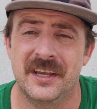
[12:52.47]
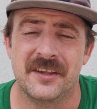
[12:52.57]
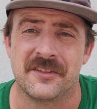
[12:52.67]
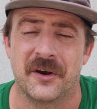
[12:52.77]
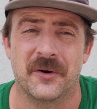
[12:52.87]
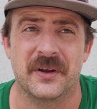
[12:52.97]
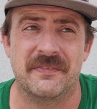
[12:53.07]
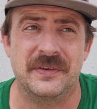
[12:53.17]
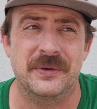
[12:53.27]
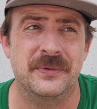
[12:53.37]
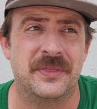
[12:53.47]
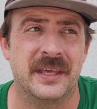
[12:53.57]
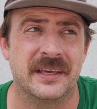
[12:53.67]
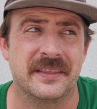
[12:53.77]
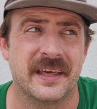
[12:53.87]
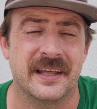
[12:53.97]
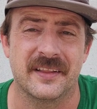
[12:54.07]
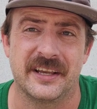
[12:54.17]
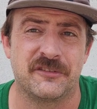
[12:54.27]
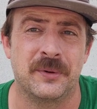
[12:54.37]
So if you think that
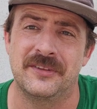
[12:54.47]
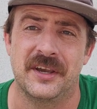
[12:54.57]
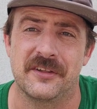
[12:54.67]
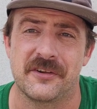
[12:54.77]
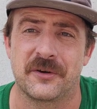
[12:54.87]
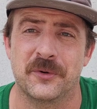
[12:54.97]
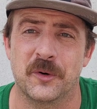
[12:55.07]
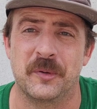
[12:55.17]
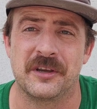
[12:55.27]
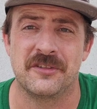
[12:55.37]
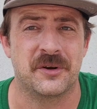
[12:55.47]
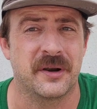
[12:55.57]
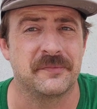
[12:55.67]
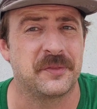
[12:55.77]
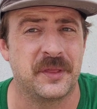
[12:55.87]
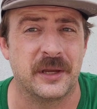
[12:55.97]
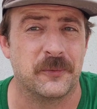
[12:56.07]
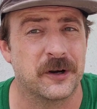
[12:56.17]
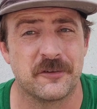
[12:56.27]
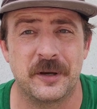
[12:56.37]
like twin tails are cool because you don't have to think,
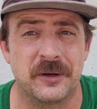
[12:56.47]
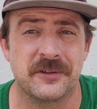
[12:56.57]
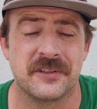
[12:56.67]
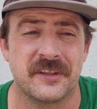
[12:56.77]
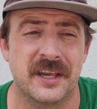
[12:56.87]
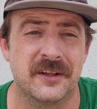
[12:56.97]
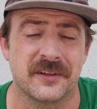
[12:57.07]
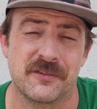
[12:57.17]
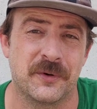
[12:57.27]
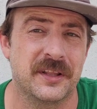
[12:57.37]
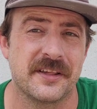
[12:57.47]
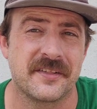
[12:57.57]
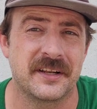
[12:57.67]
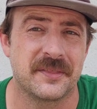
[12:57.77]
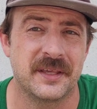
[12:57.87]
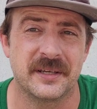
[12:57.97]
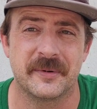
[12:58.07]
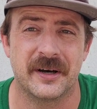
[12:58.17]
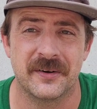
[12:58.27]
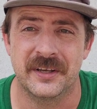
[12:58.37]
where's my nose and tail? It's one less thing to think
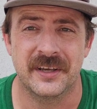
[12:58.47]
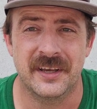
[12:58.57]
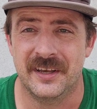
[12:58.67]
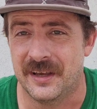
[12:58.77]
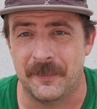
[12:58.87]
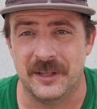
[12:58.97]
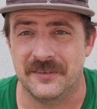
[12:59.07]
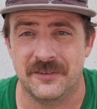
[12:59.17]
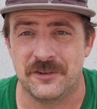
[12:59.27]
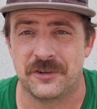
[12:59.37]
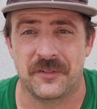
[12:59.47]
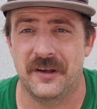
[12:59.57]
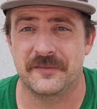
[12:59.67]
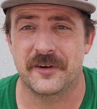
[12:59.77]
about. I mean, you should love